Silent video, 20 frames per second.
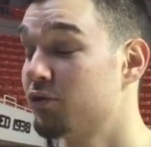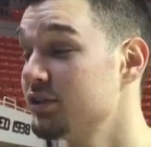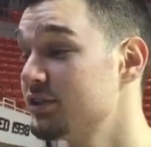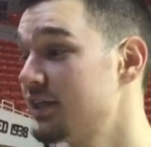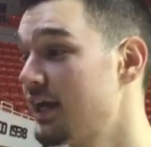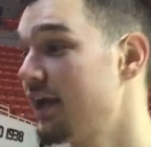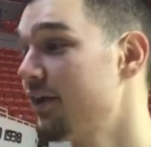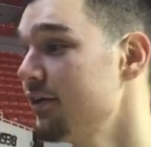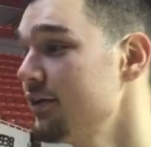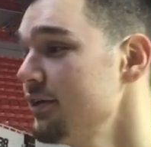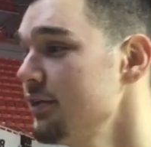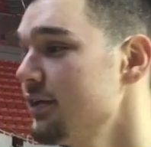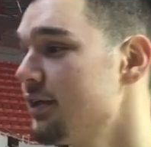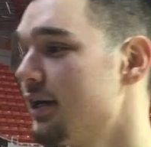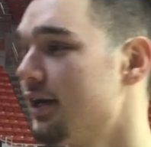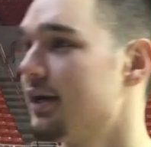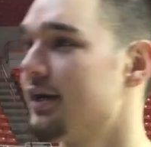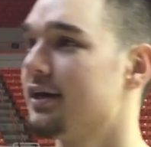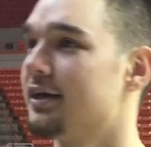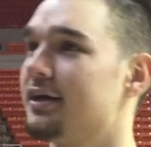Chris Heron.
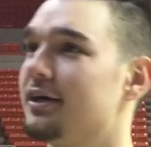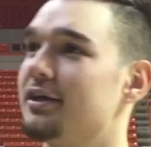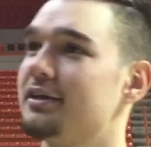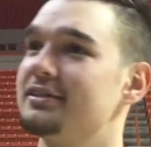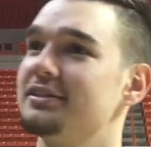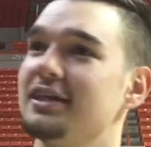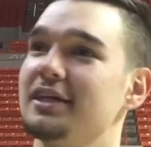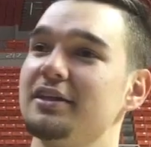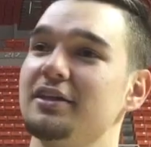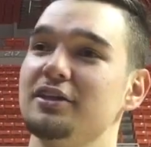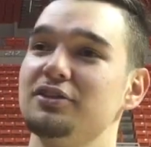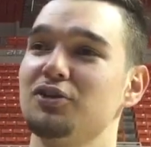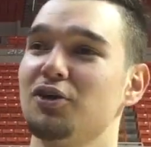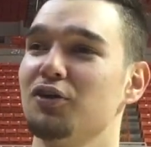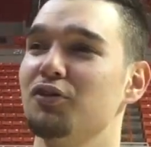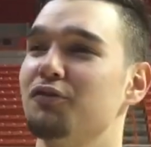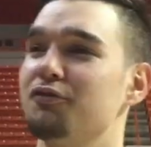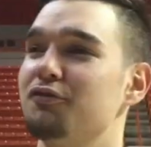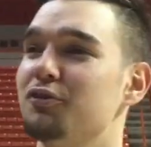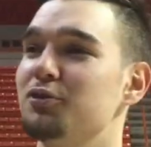It's
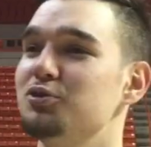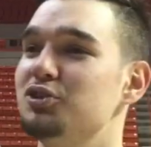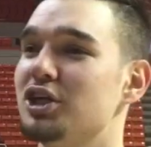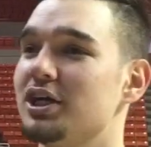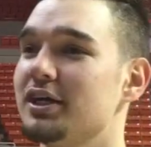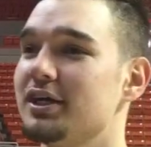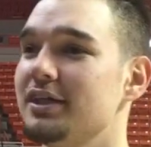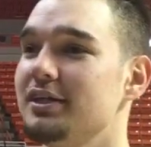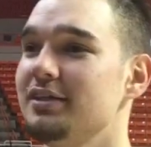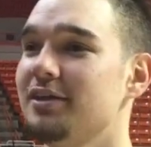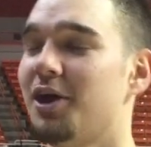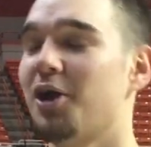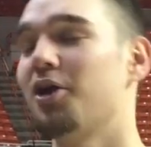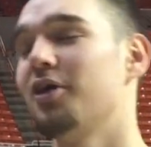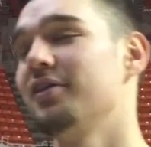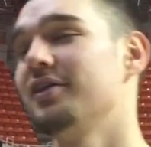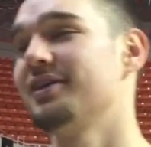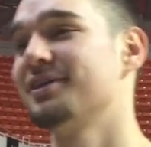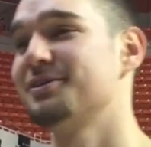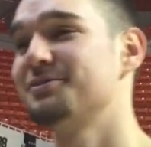called The Food Junkie.
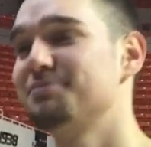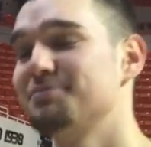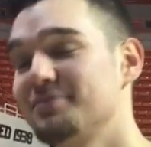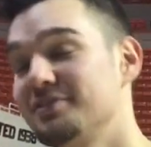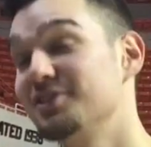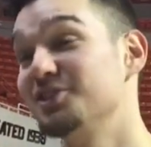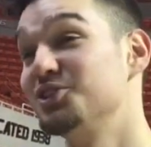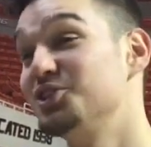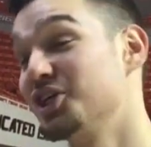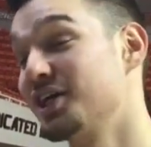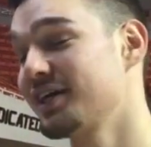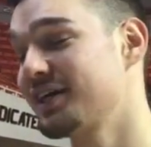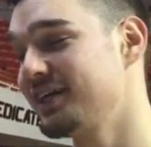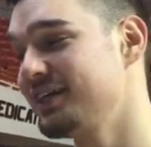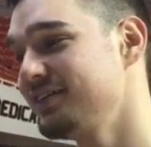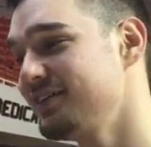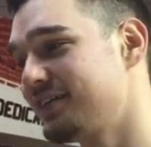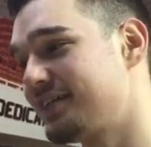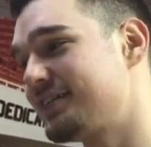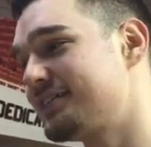The
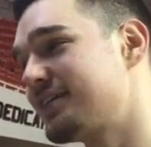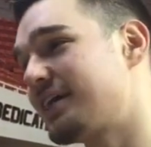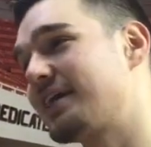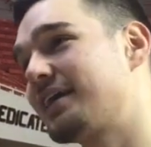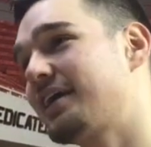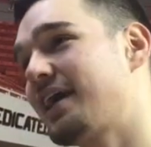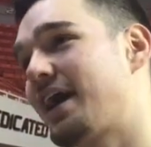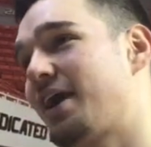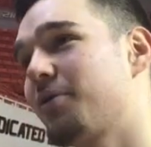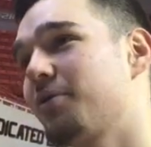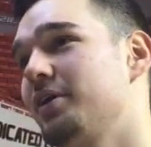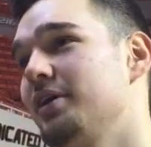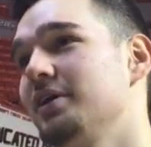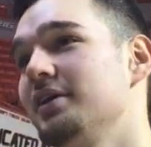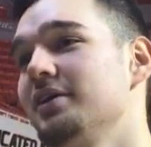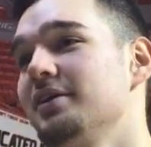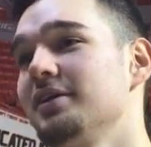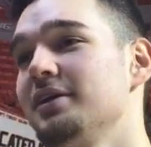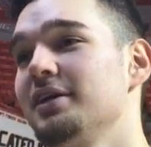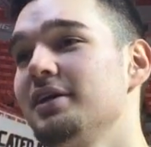Junkie, and it's like how
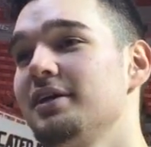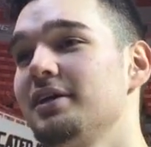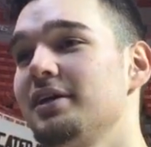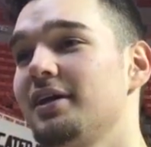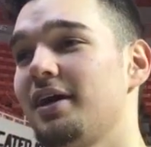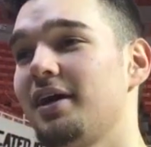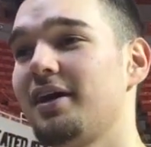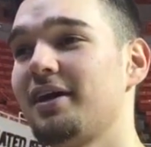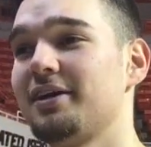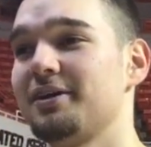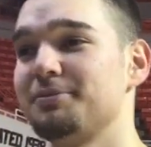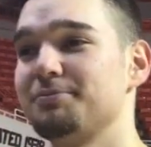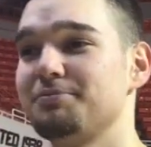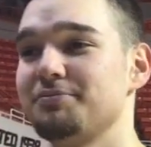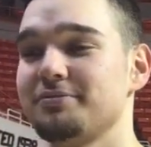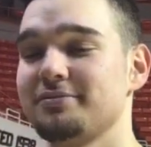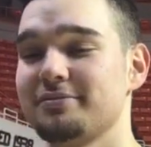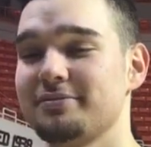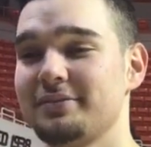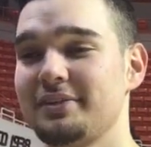he,
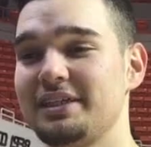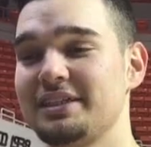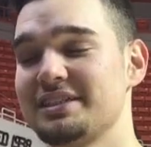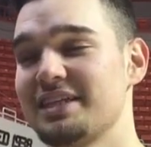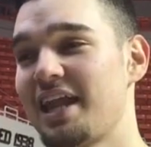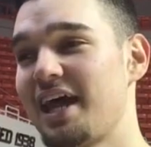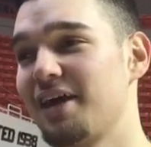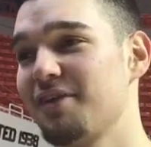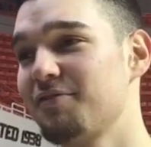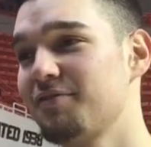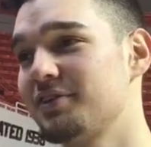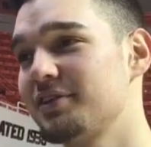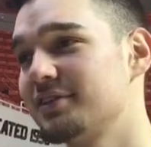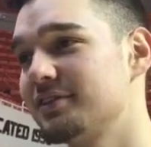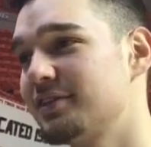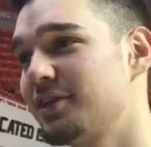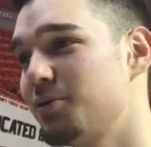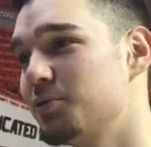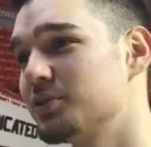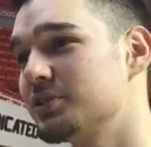his life,
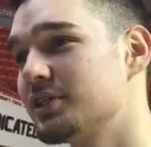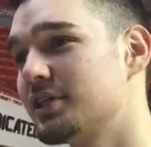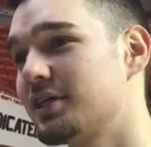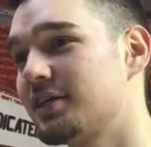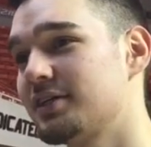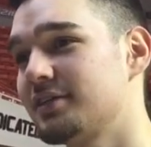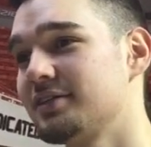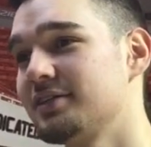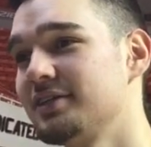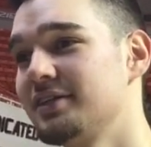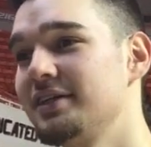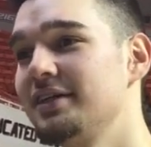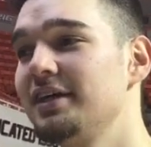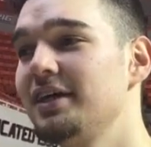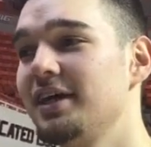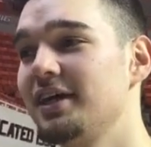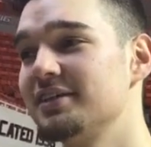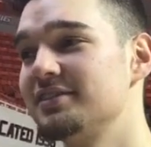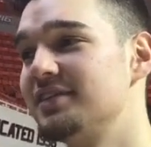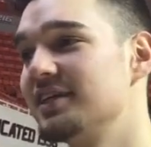and he was
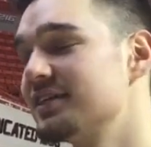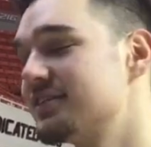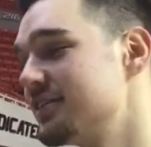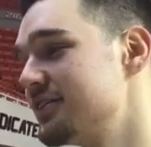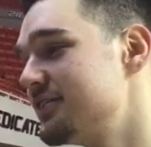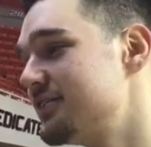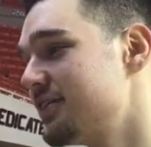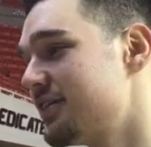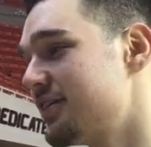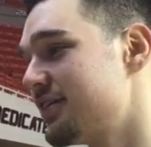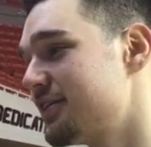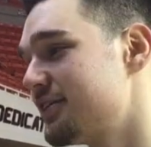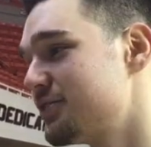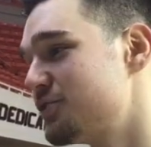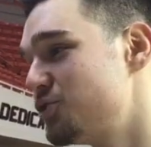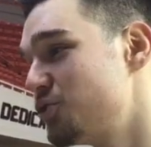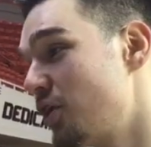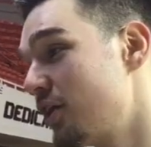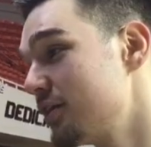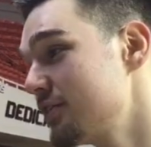addicted to
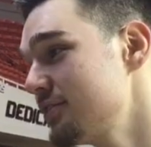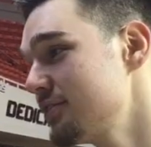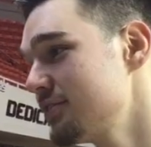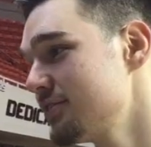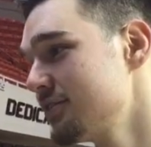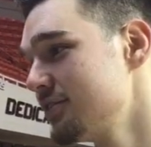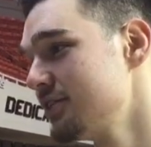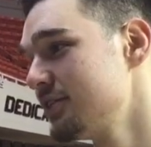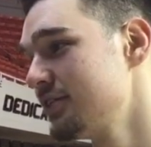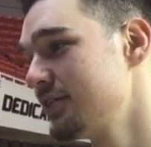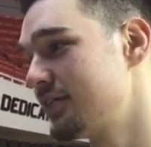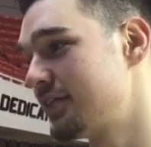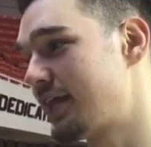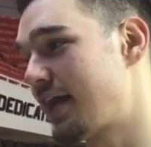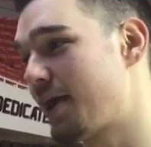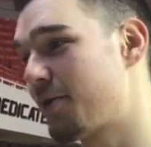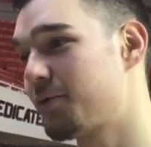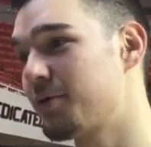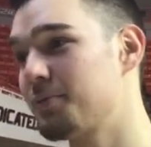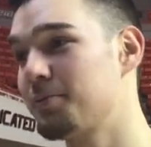drugs, and
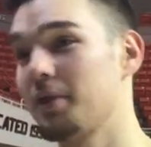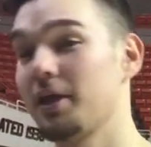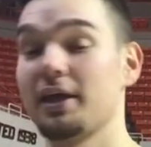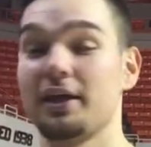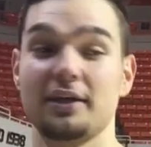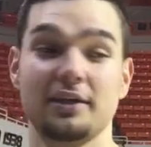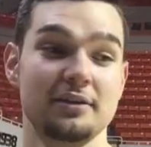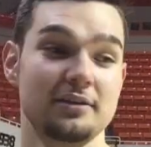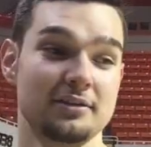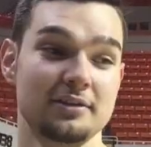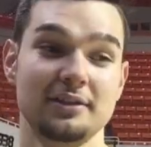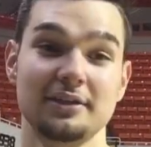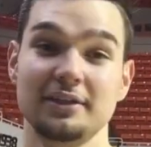how he played,